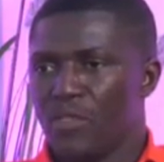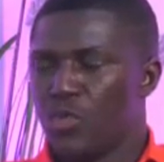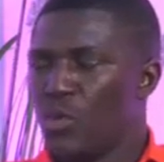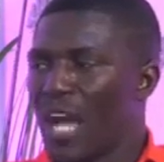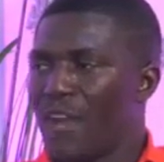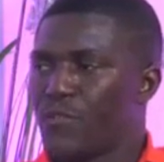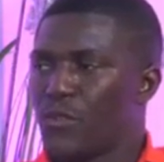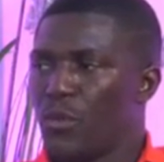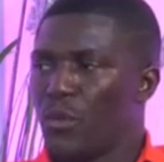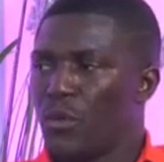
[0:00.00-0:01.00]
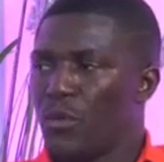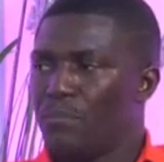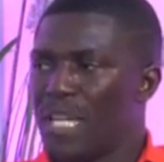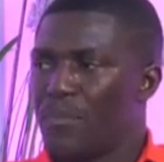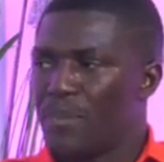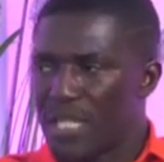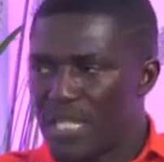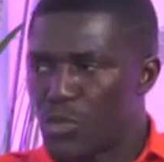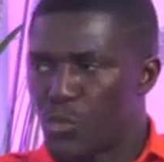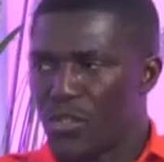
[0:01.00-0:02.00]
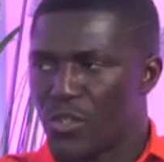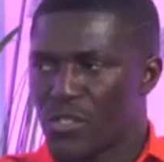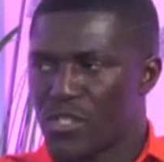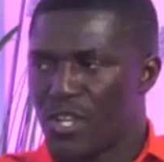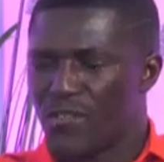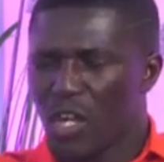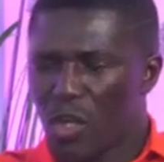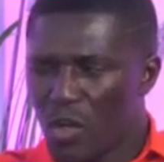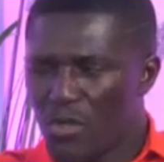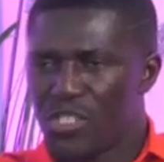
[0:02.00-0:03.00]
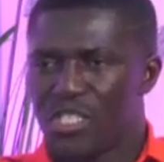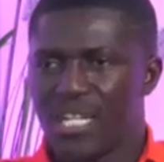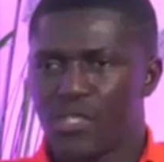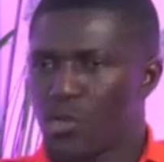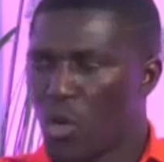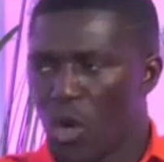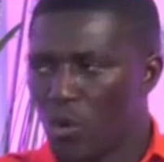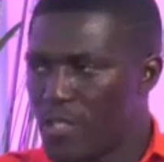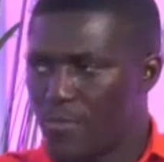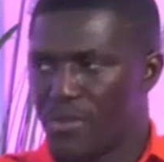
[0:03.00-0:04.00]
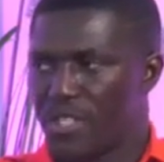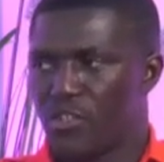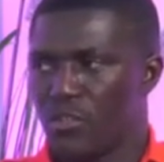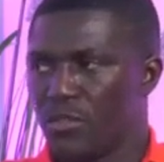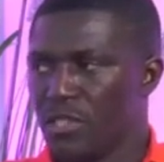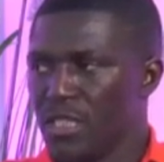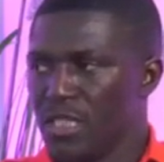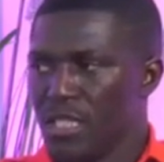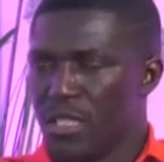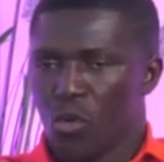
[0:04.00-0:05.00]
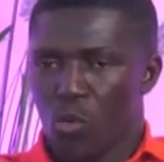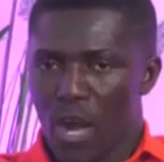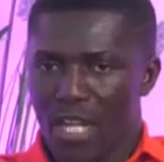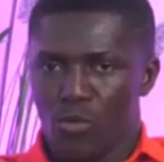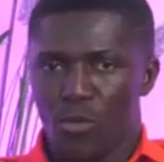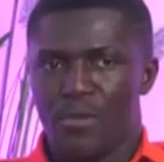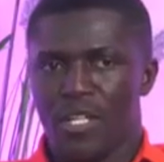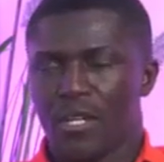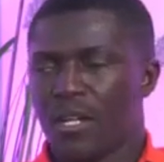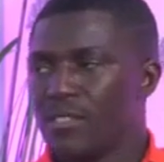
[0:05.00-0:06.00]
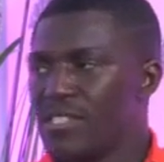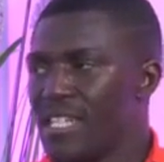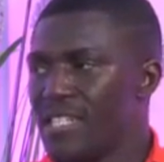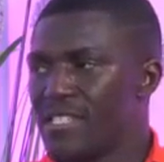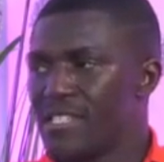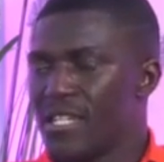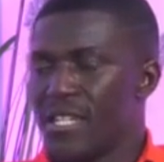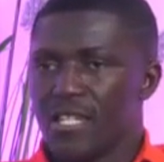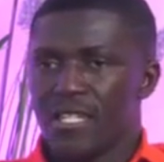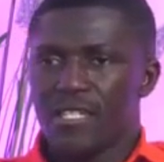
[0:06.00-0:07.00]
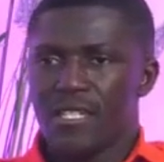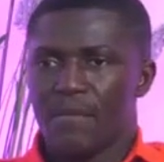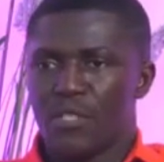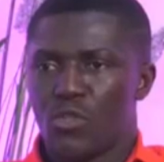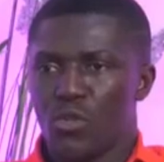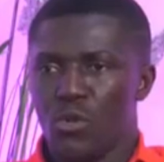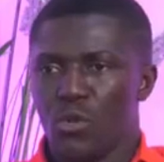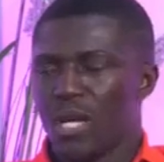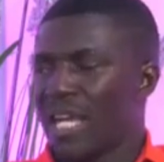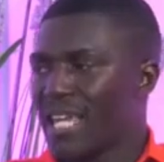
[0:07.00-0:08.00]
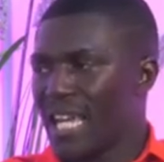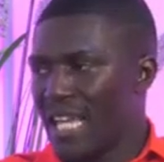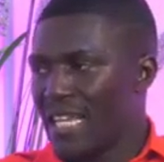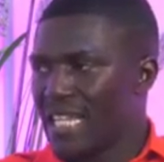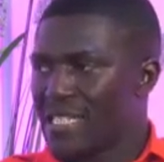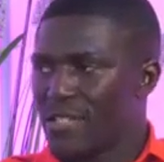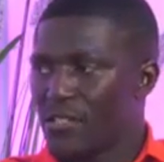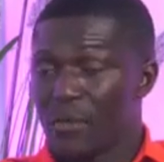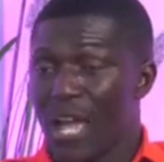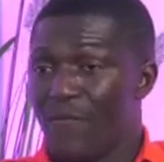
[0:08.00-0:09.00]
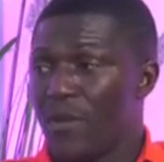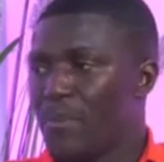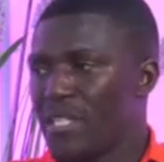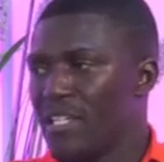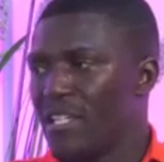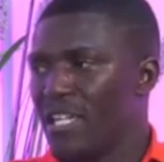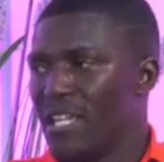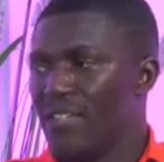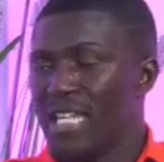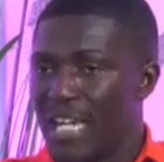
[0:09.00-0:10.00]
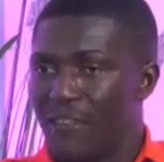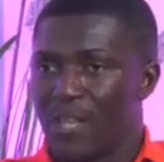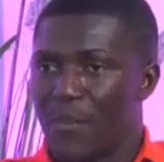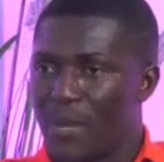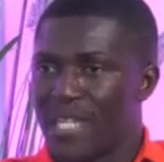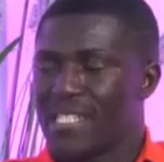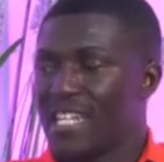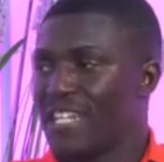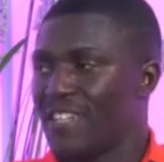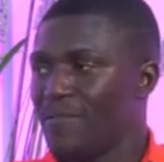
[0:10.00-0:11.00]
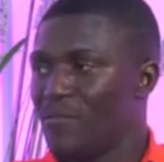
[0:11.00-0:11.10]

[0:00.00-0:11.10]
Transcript: you have to make peace with yourself. Your conscience will always prick you. One will be your conscience. Number two, again, there's still everybody. Even if the person